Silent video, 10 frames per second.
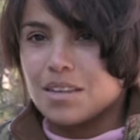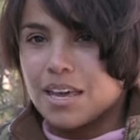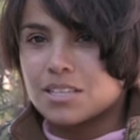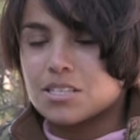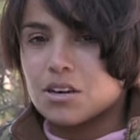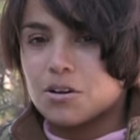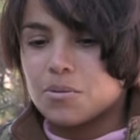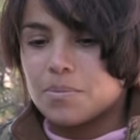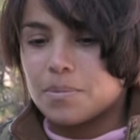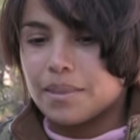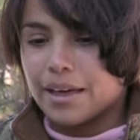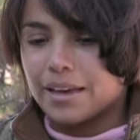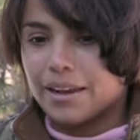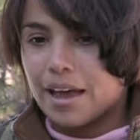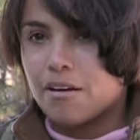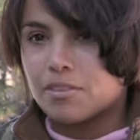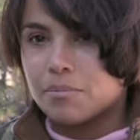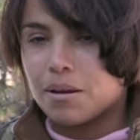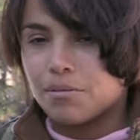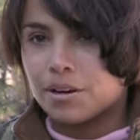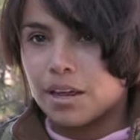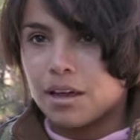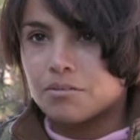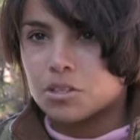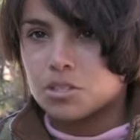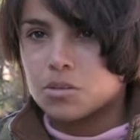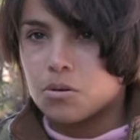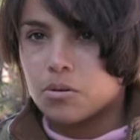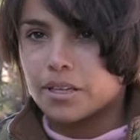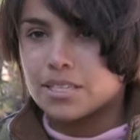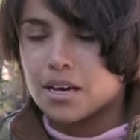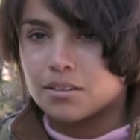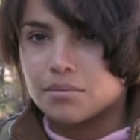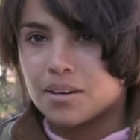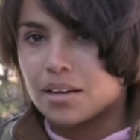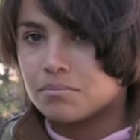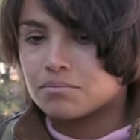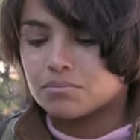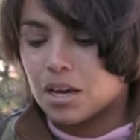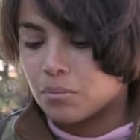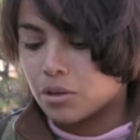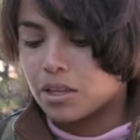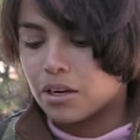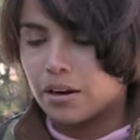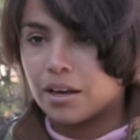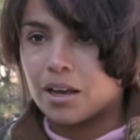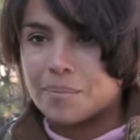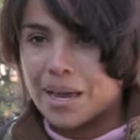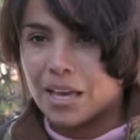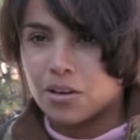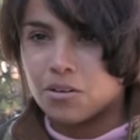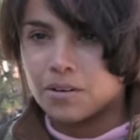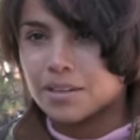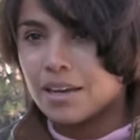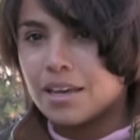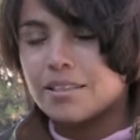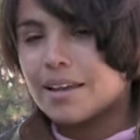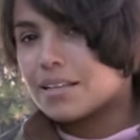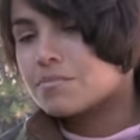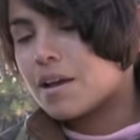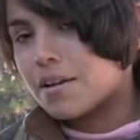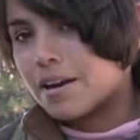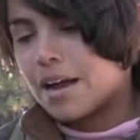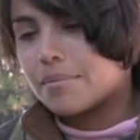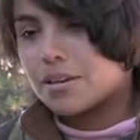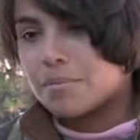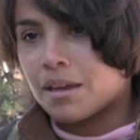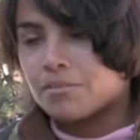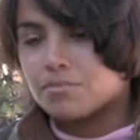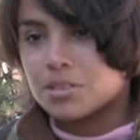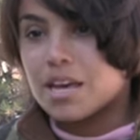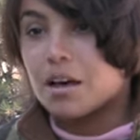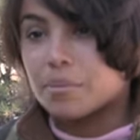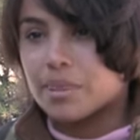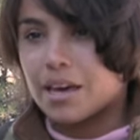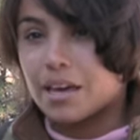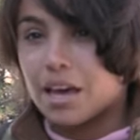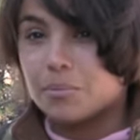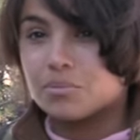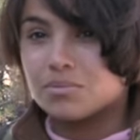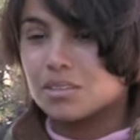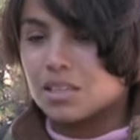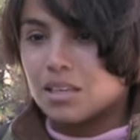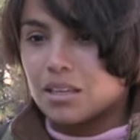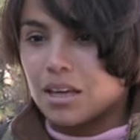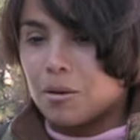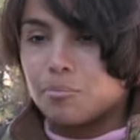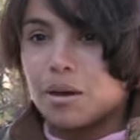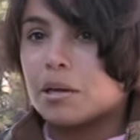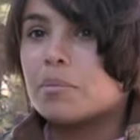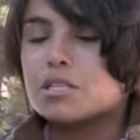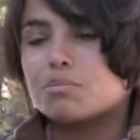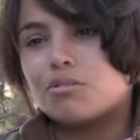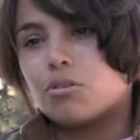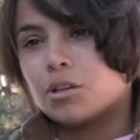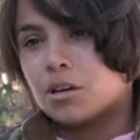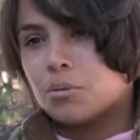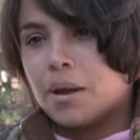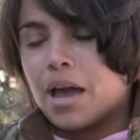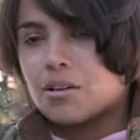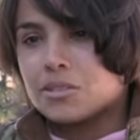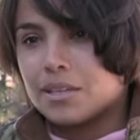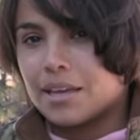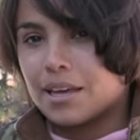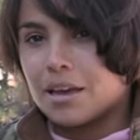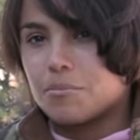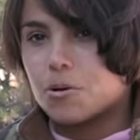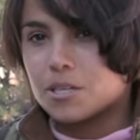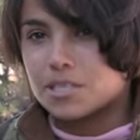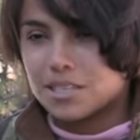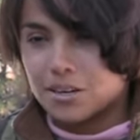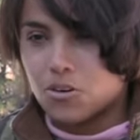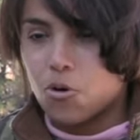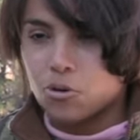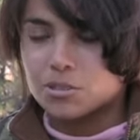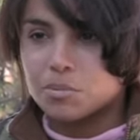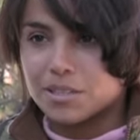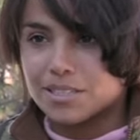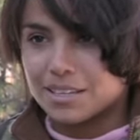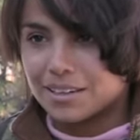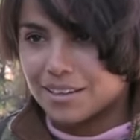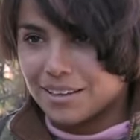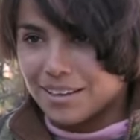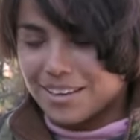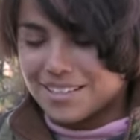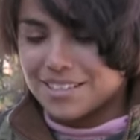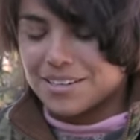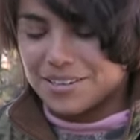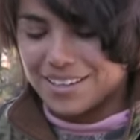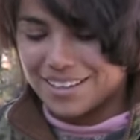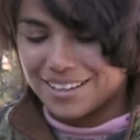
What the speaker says: And so I'd have them every day after school. I'd tell them I'm really hurting on my ankle, and my grandma would tell me that I must be fooling around and that I'm worse than an old person. So,